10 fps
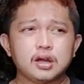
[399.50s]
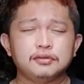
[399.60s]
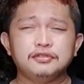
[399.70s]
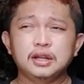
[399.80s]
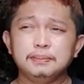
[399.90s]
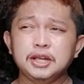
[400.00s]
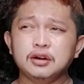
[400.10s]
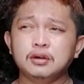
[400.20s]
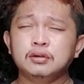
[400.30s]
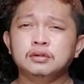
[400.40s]

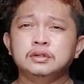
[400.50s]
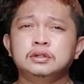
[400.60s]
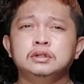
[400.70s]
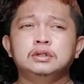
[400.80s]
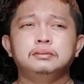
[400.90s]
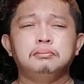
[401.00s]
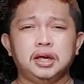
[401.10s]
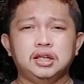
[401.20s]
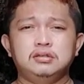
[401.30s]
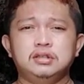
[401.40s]
Filipino
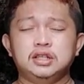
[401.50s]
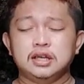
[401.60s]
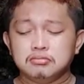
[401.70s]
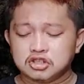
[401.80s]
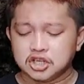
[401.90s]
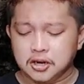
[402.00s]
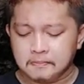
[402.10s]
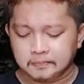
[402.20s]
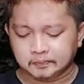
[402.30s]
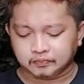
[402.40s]
made kimchi,
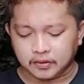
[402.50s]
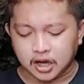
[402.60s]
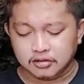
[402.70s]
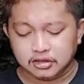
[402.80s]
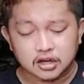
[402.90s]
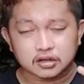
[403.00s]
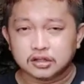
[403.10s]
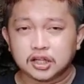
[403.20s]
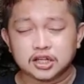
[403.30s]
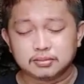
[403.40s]
I think.
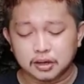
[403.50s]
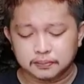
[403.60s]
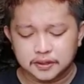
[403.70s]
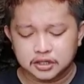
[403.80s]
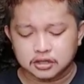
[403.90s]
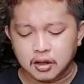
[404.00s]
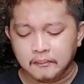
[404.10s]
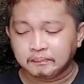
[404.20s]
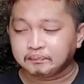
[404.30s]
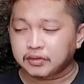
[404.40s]
That is my opinion.
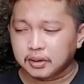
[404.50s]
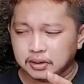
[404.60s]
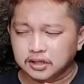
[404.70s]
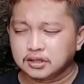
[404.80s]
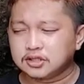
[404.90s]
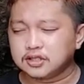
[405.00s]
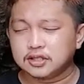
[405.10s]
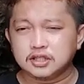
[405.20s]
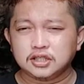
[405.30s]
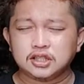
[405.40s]
But it
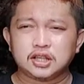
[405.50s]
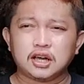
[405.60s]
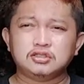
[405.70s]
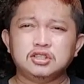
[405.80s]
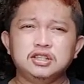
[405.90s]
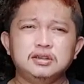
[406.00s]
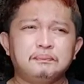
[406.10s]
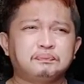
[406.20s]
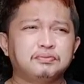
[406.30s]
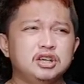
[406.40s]
actually
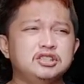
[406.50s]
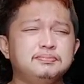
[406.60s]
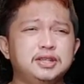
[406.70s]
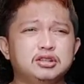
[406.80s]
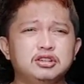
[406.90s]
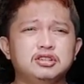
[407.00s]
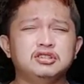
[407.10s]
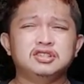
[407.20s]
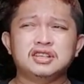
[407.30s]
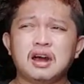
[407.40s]
tastes
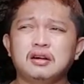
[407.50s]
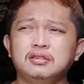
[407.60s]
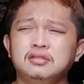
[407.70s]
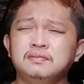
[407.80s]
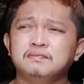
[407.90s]
bitter, sour,